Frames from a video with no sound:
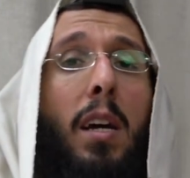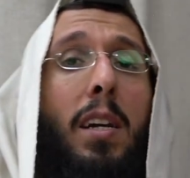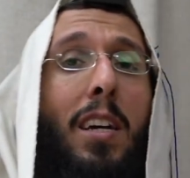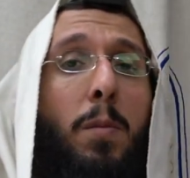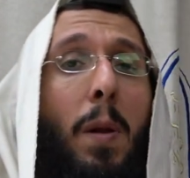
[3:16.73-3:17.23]

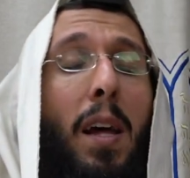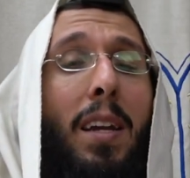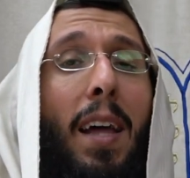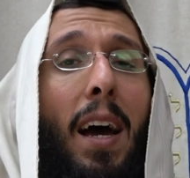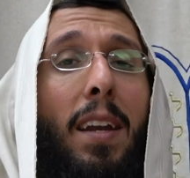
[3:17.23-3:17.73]
He
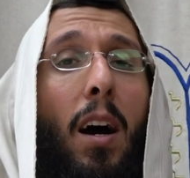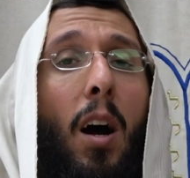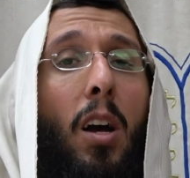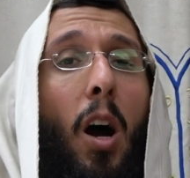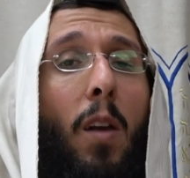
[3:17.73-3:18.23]
explained that
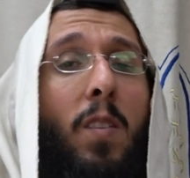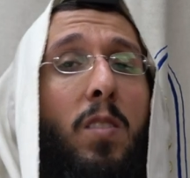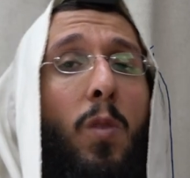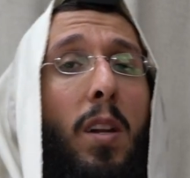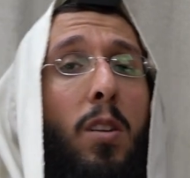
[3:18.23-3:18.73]
I
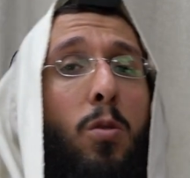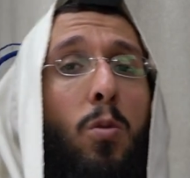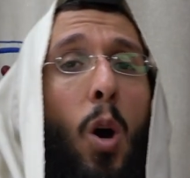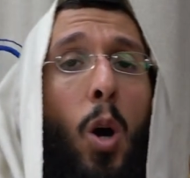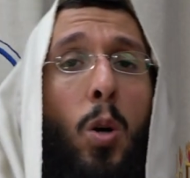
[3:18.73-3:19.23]
always wanted to
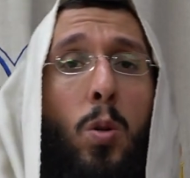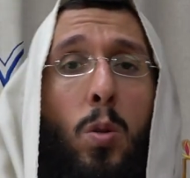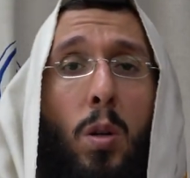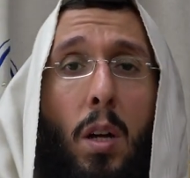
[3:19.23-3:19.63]
know